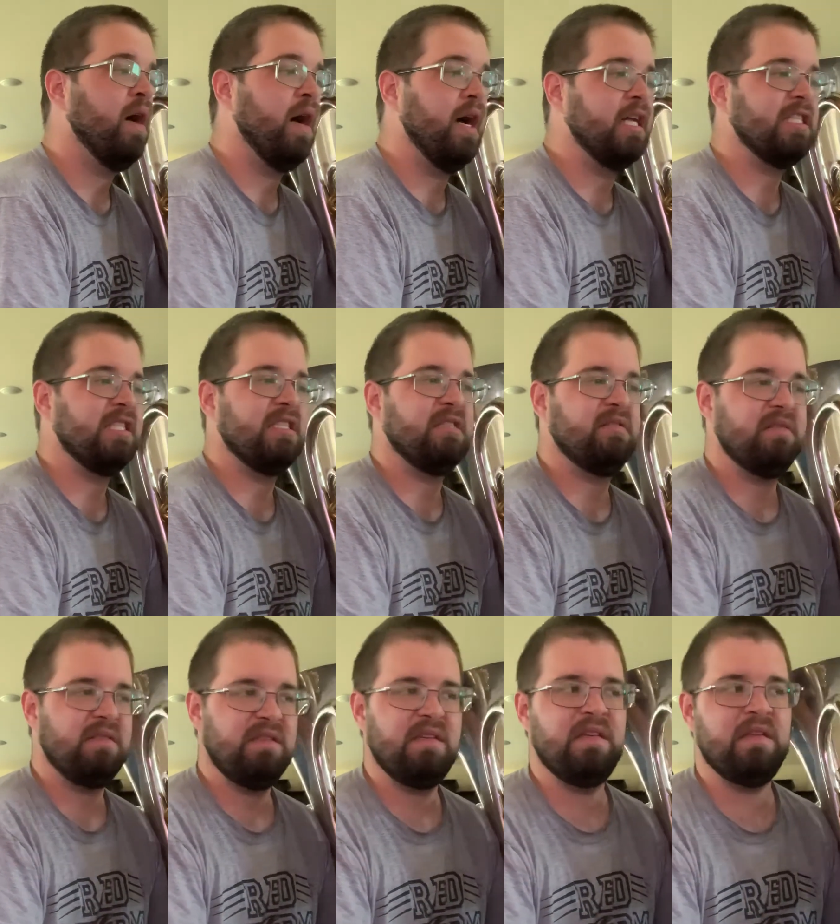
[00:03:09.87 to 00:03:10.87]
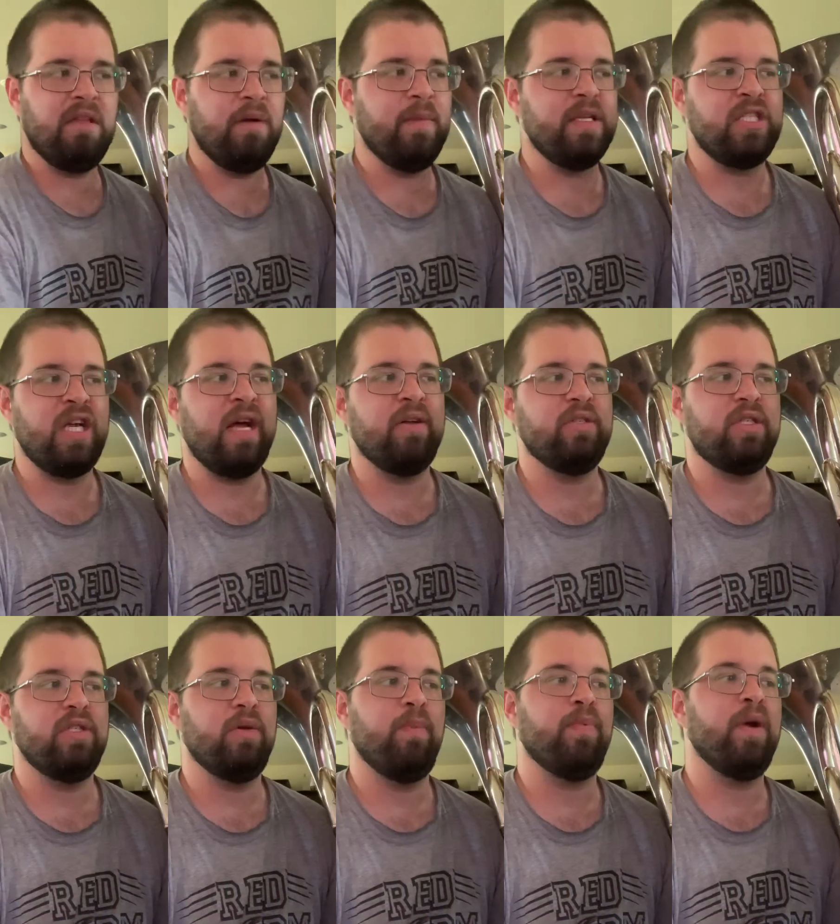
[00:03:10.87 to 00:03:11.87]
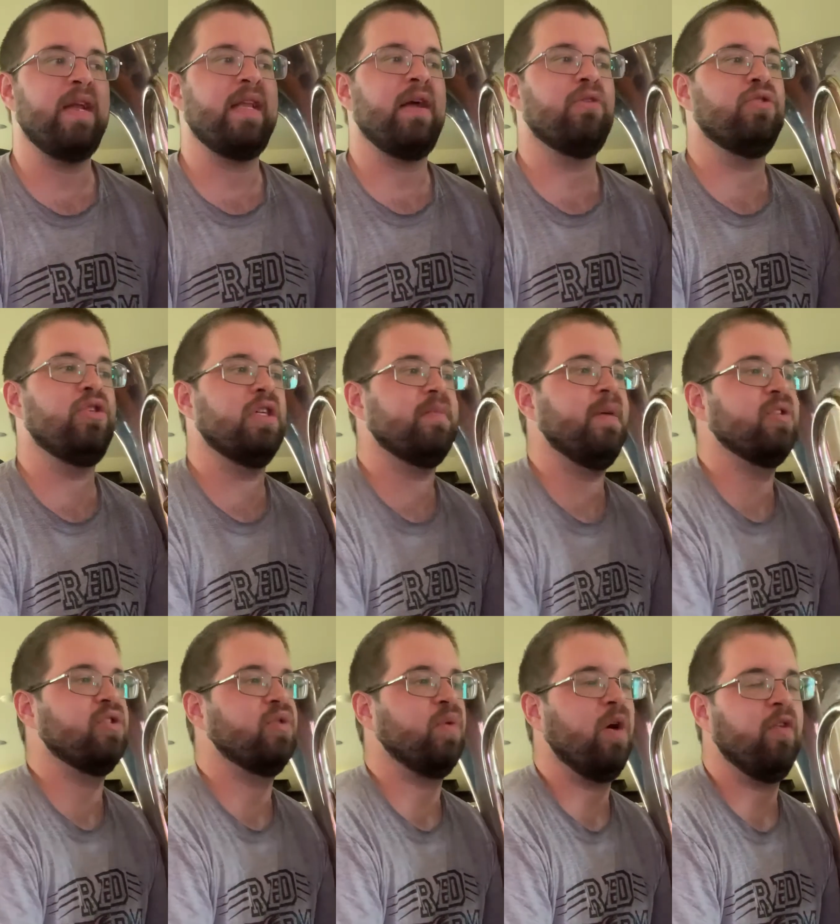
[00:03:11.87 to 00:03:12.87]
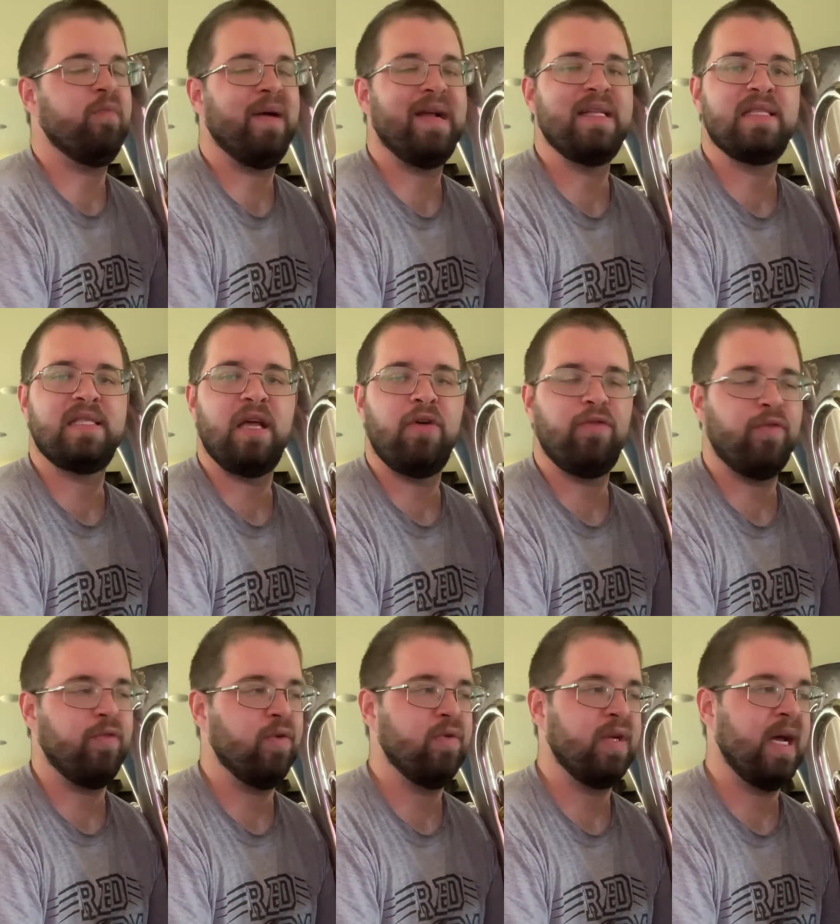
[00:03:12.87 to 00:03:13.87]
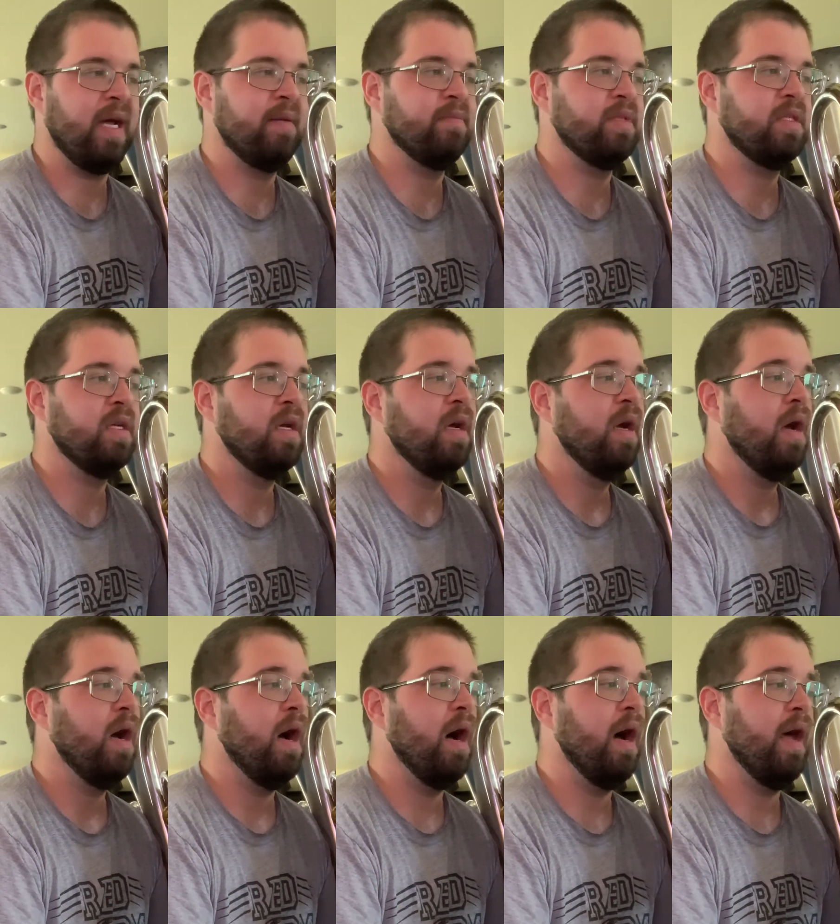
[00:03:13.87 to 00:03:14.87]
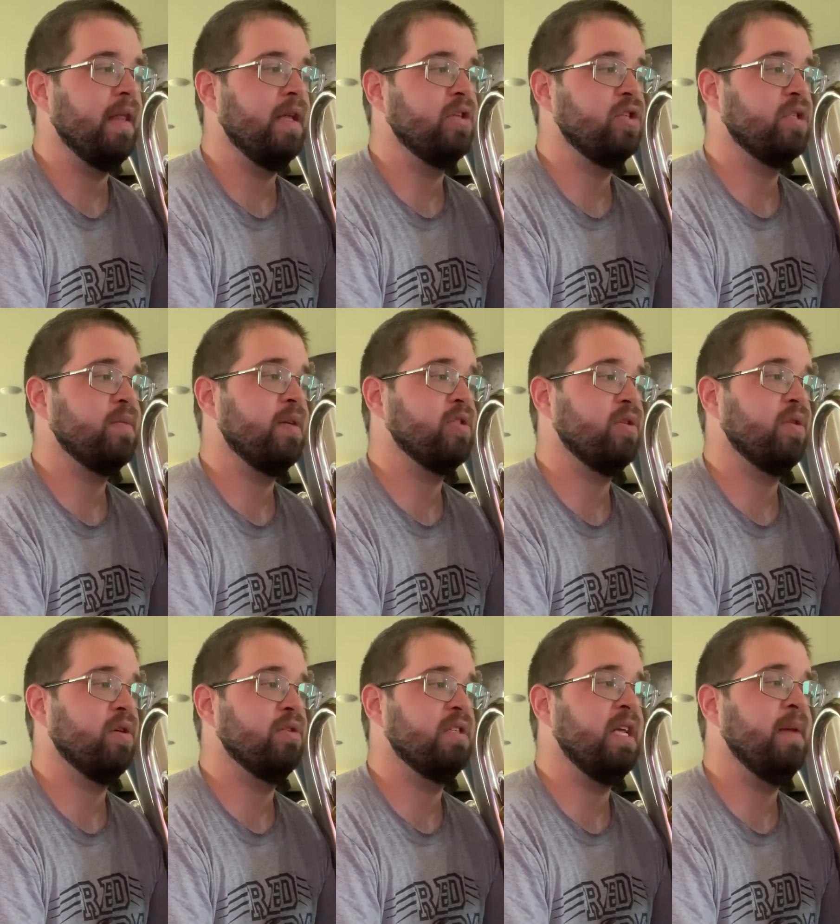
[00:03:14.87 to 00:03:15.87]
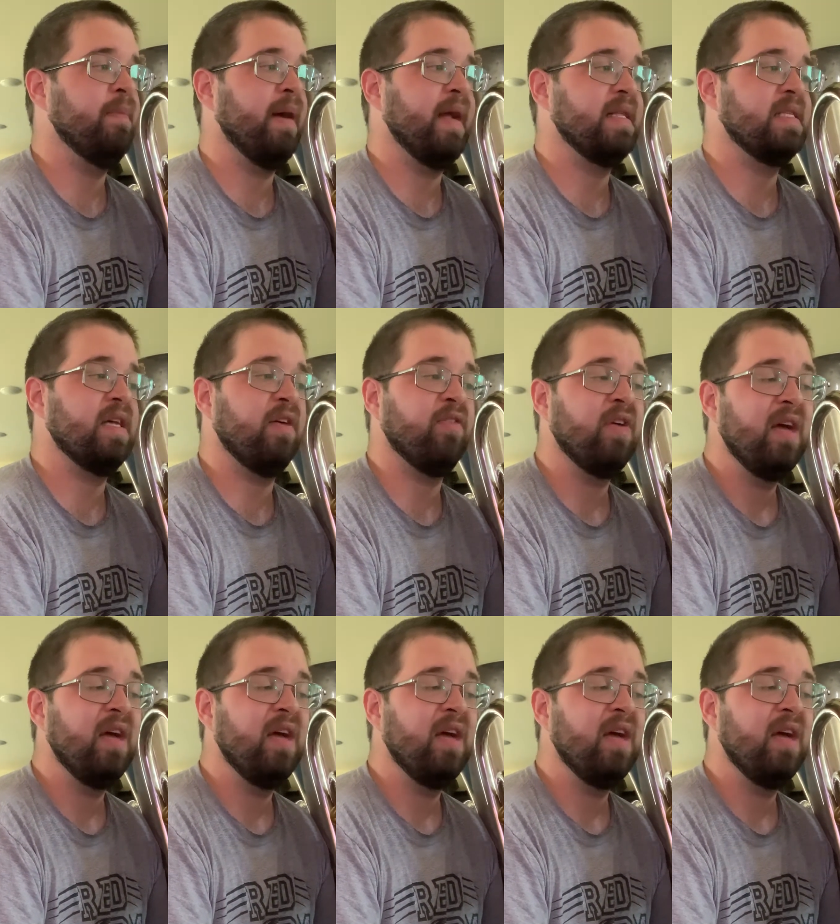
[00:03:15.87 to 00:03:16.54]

It's a little bit challenging. So break down just measure 12 by itself a few times, and then just measure 13 by itself.